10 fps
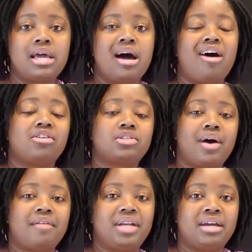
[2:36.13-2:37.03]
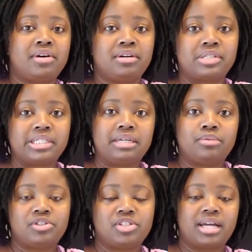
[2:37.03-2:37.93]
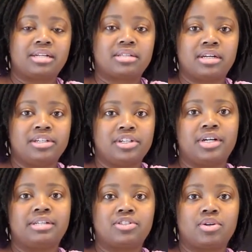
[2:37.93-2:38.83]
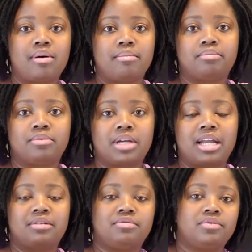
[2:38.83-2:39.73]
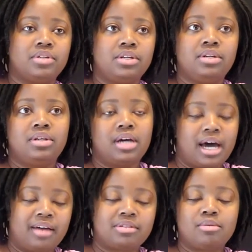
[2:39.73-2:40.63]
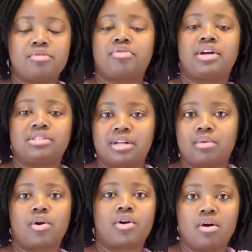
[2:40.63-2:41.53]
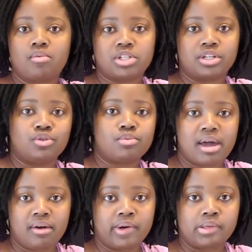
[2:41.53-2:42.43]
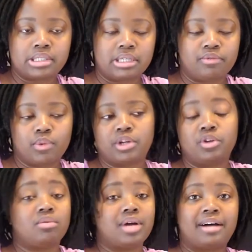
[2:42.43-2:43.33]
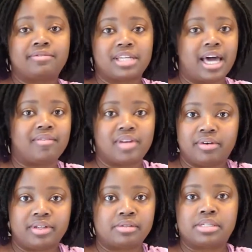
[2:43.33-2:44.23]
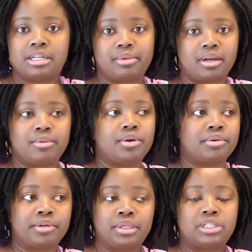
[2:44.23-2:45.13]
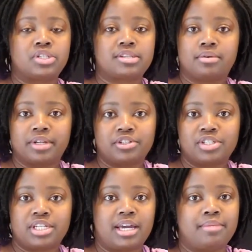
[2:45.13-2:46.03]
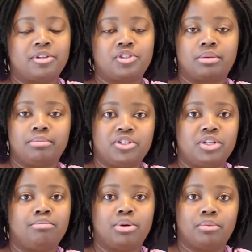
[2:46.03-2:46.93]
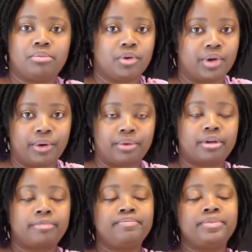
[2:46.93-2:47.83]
I also have an LLC, which that is under, and so I have some other things that I work on, which I use my LLC for. You don't have to have an LLC to become a notary. You can just go get your stamp, get your commission, boom, you're a notary.